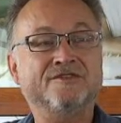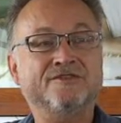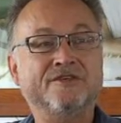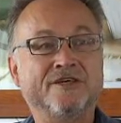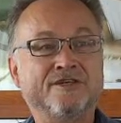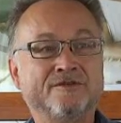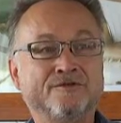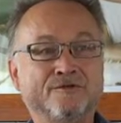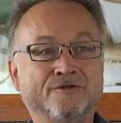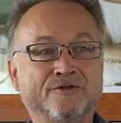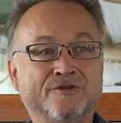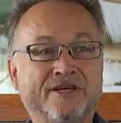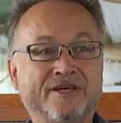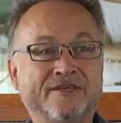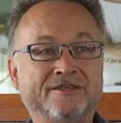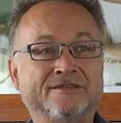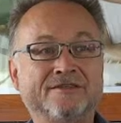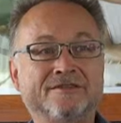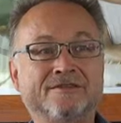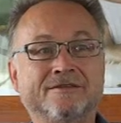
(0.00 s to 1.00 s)
trying to crack
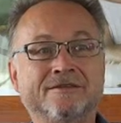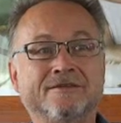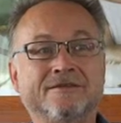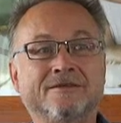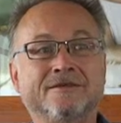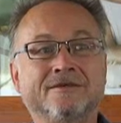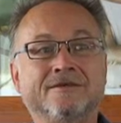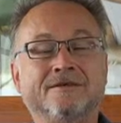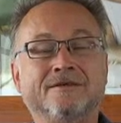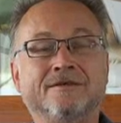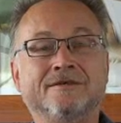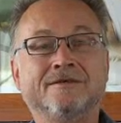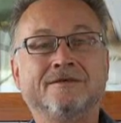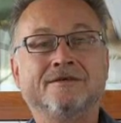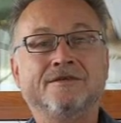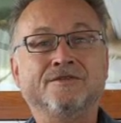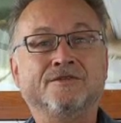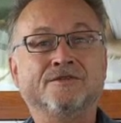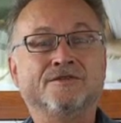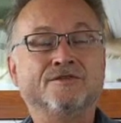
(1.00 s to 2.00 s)

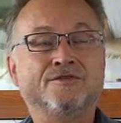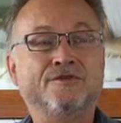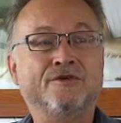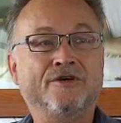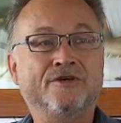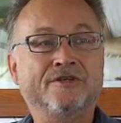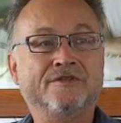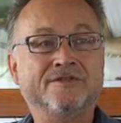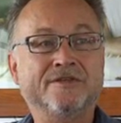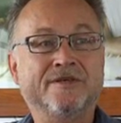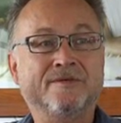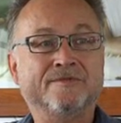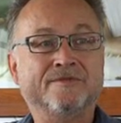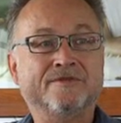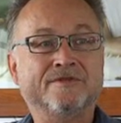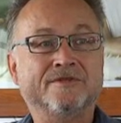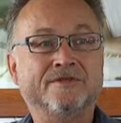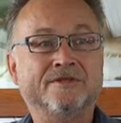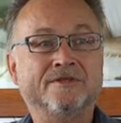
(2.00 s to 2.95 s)
and destroying something.